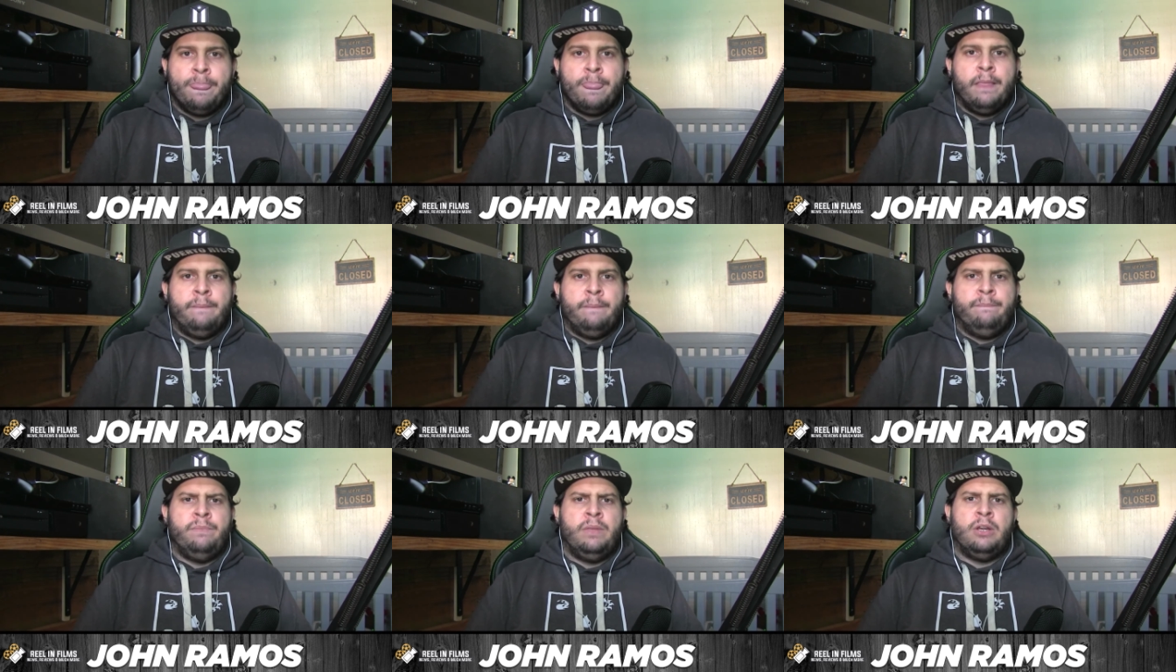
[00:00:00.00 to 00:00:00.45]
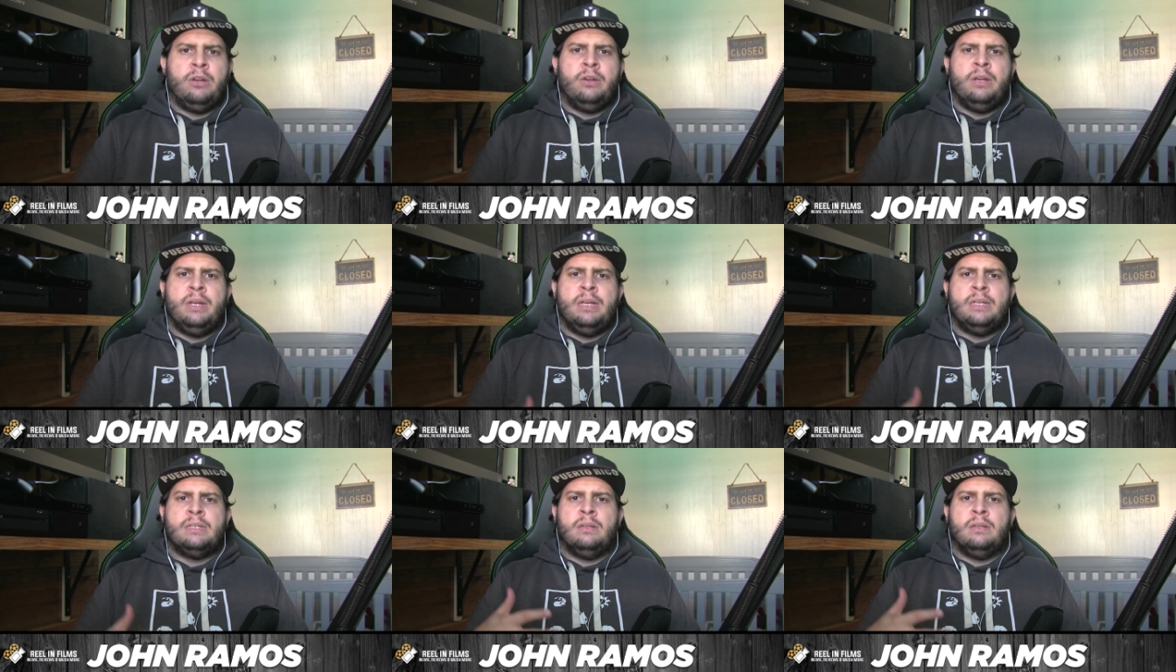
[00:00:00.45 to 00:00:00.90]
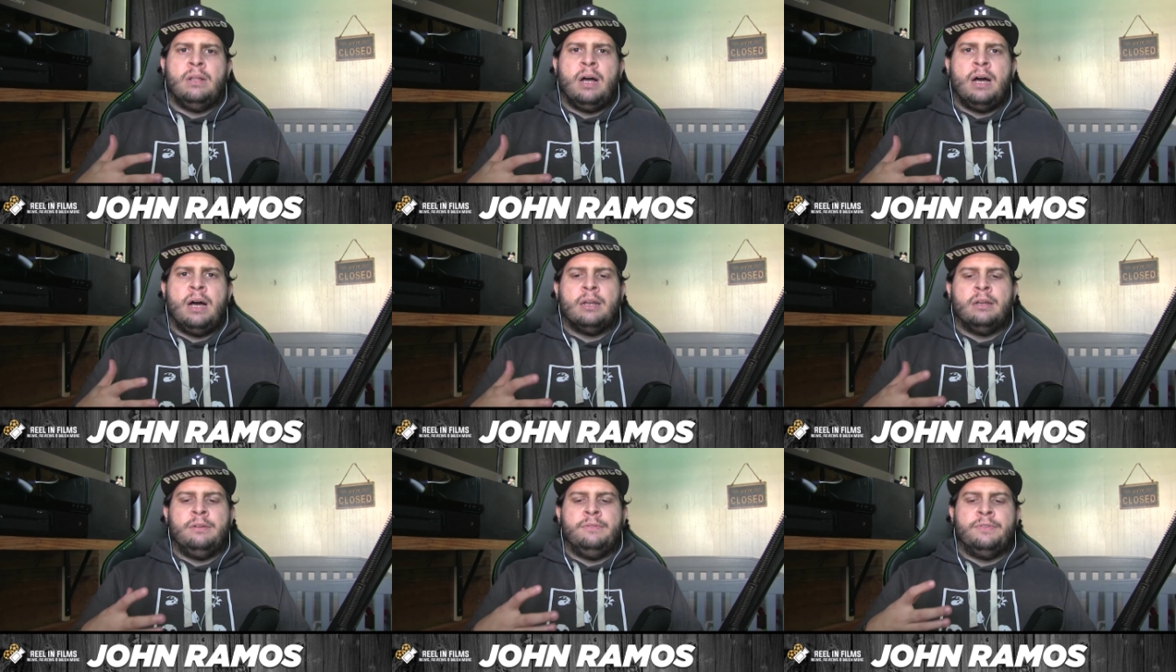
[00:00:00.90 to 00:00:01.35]
There is a lot
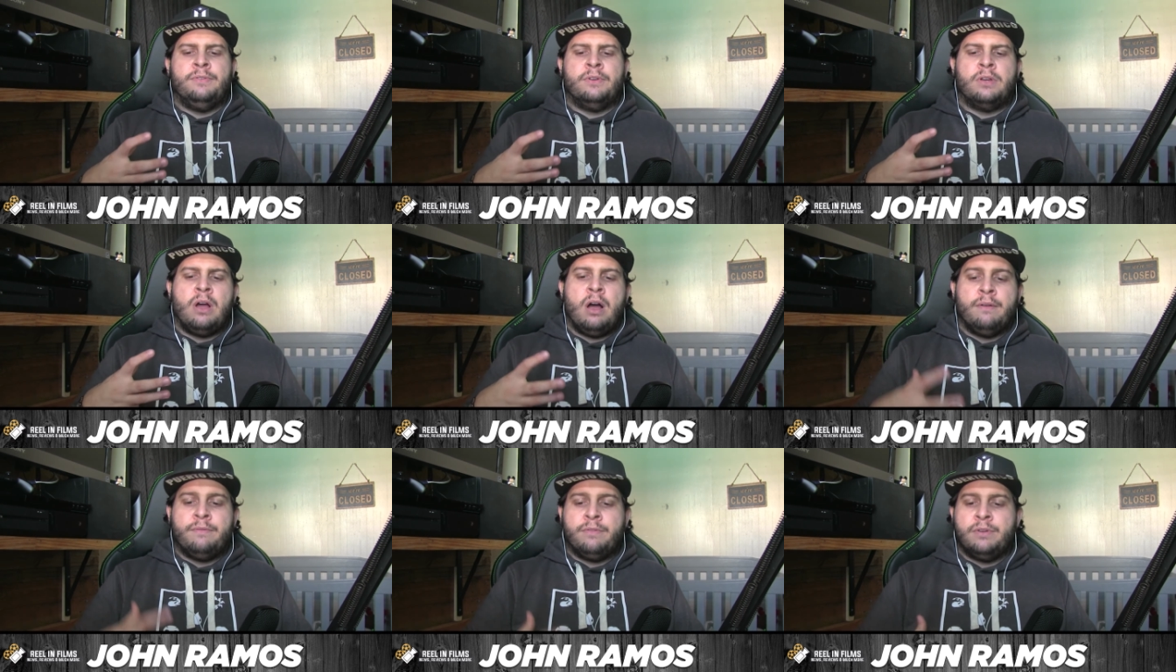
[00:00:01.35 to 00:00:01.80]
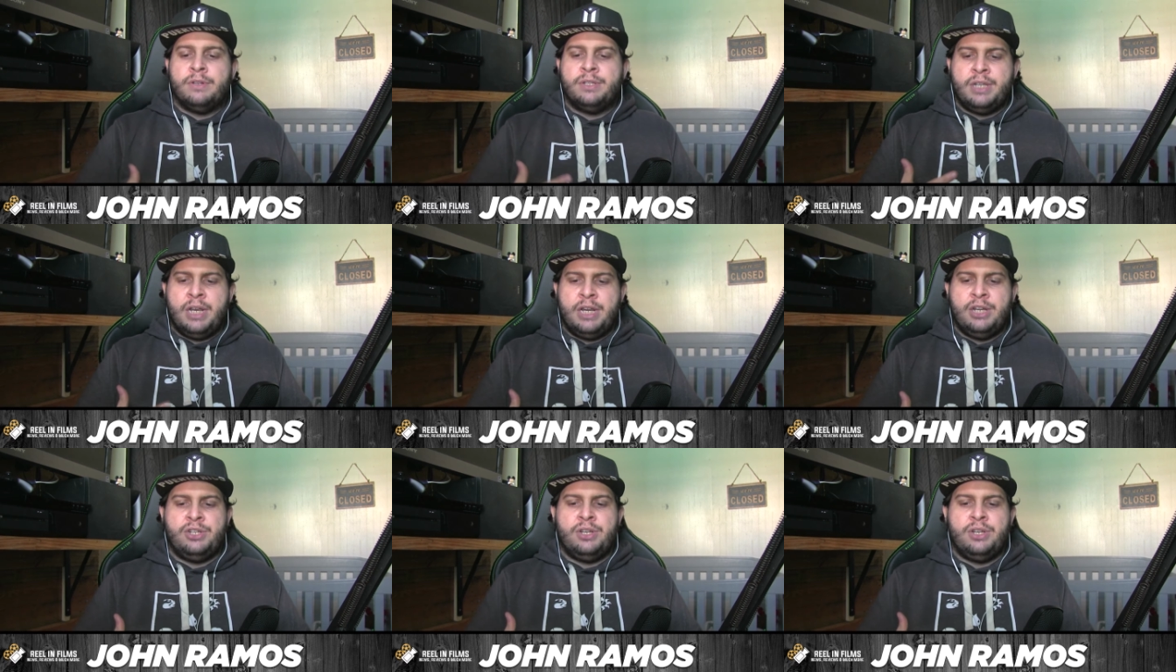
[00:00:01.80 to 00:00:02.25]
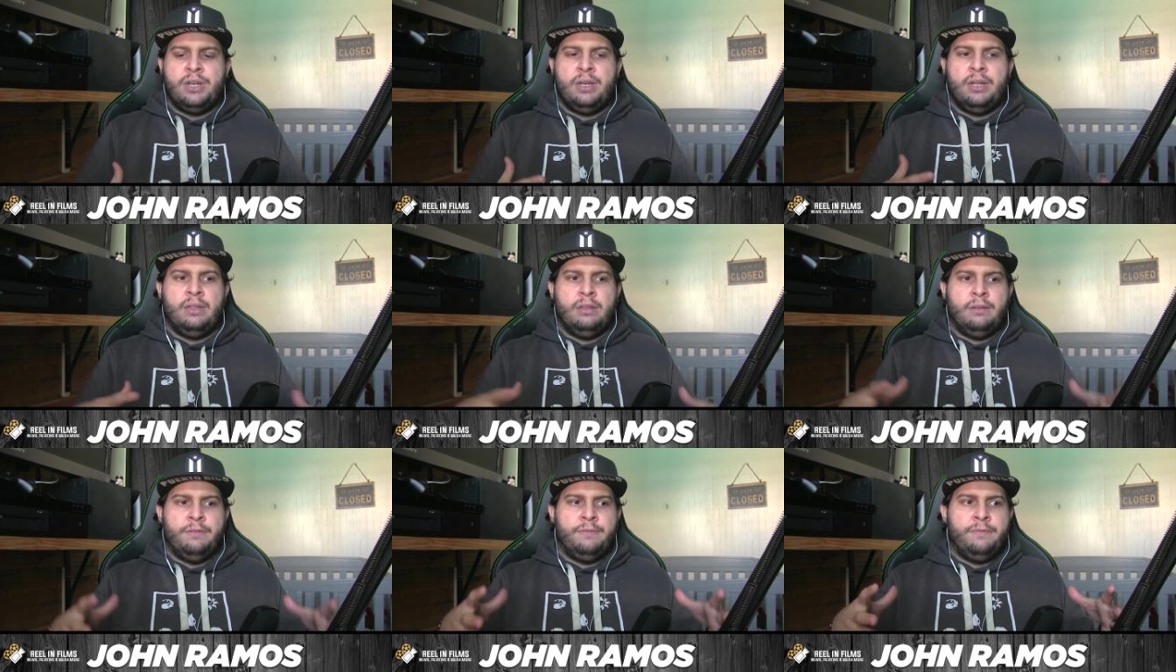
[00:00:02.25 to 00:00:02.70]
of conversation
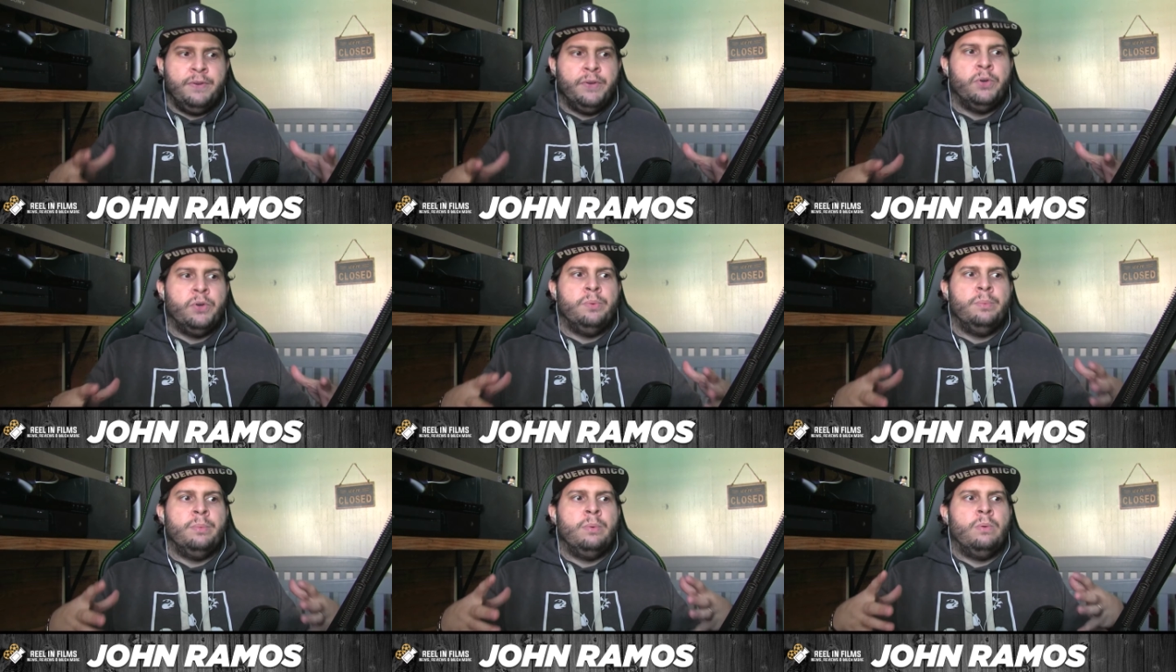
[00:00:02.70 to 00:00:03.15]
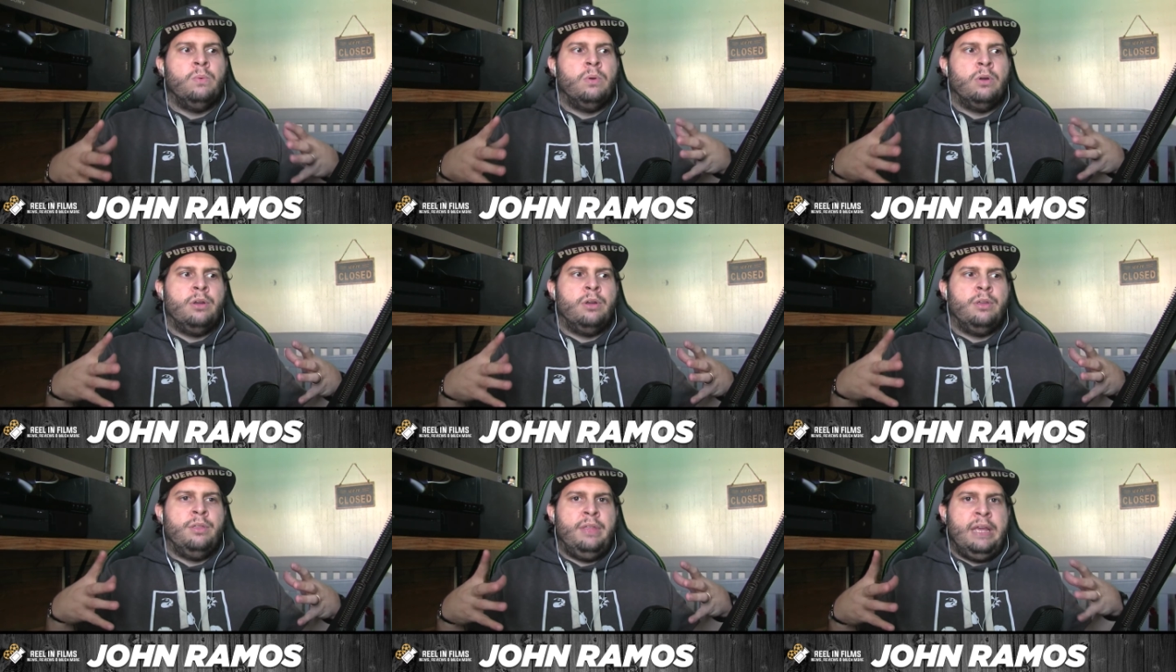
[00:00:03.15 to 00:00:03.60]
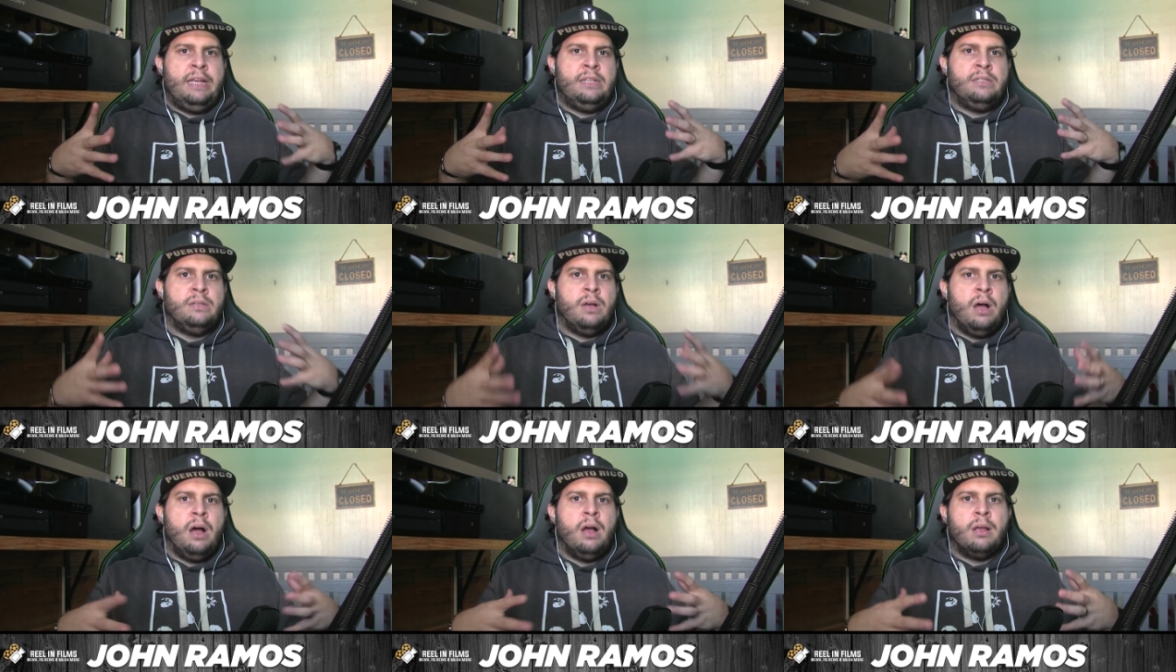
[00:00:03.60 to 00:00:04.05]
in the film where they
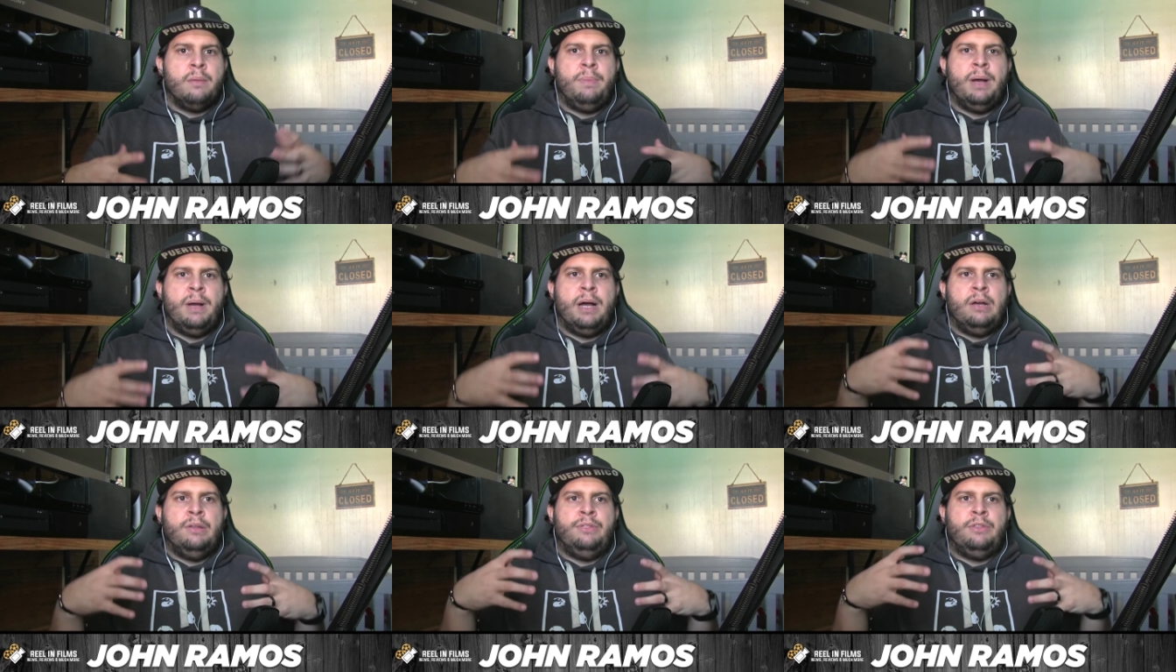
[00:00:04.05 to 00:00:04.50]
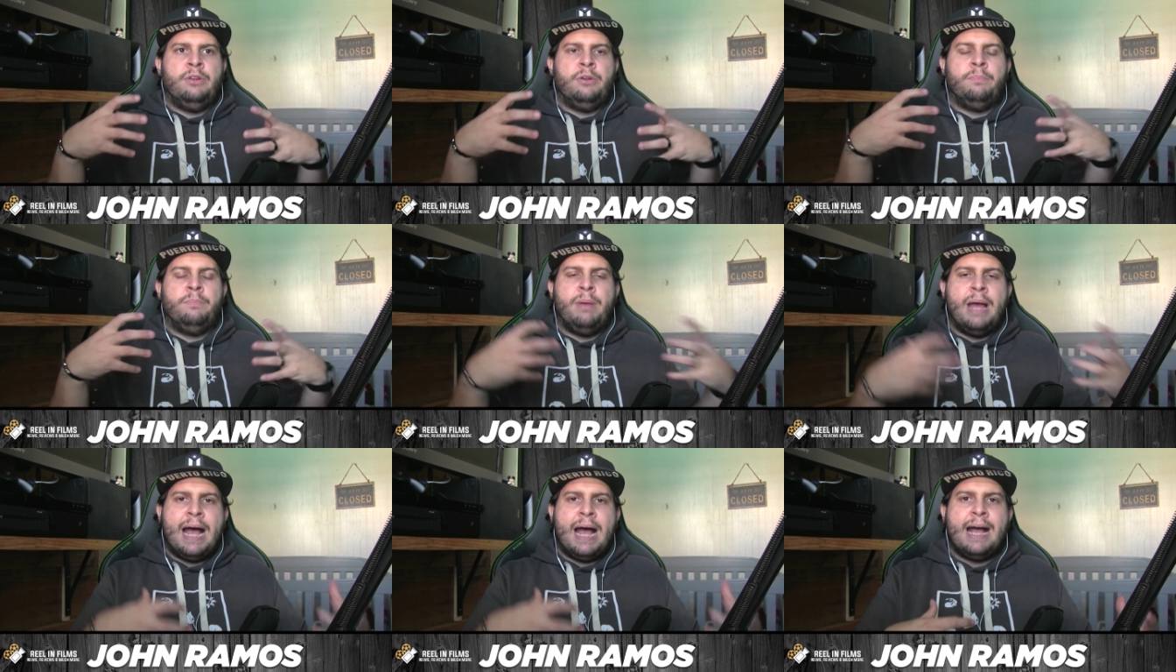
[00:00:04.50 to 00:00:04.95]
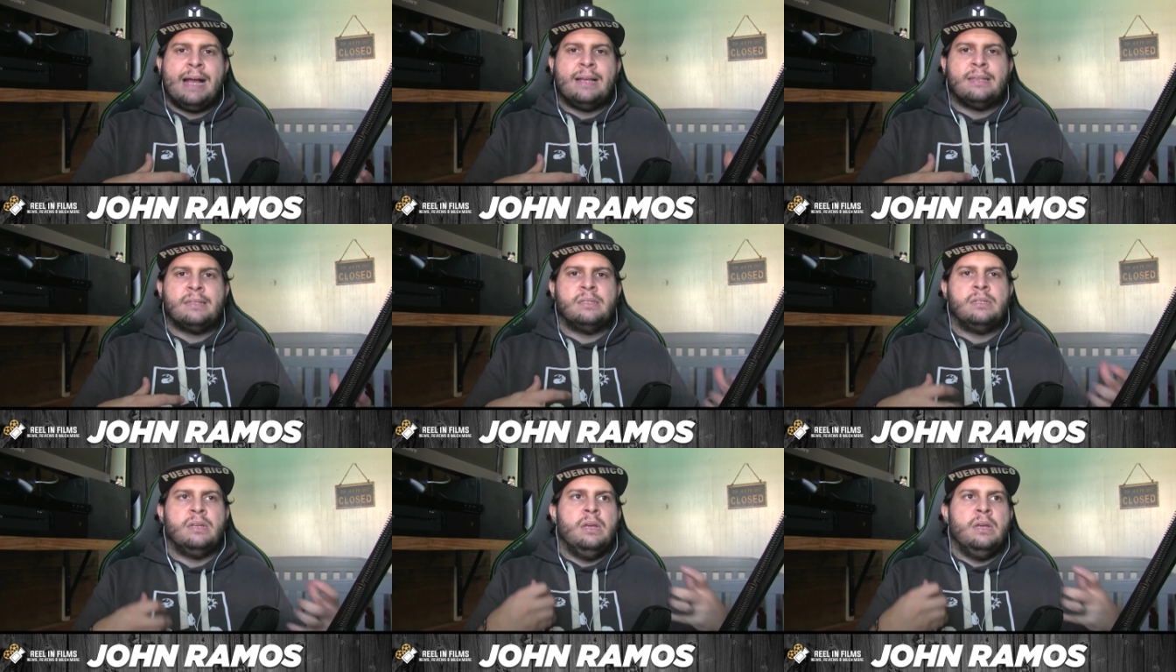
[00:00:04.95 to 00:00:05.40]
talk about their
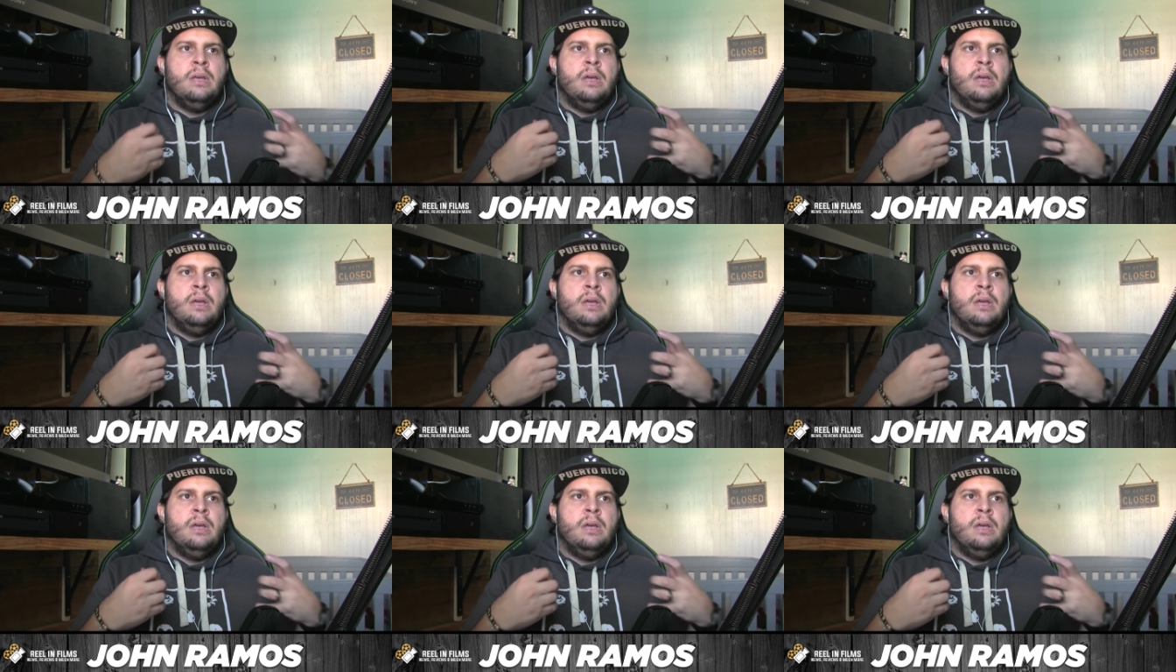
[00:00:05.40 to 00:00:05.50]
past.